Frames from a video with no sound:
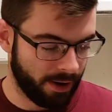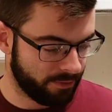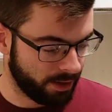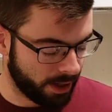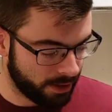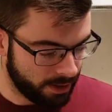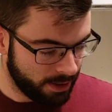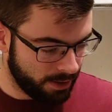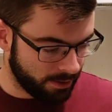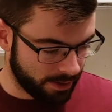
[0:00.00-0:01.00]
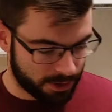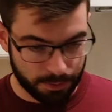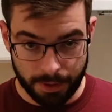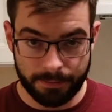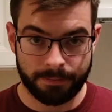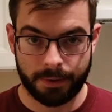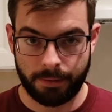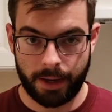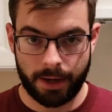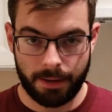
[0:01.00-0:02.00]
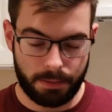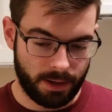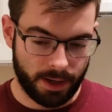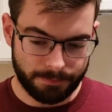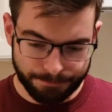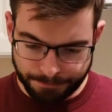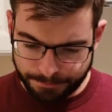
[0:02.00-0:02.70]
I've got this one, the red IPA.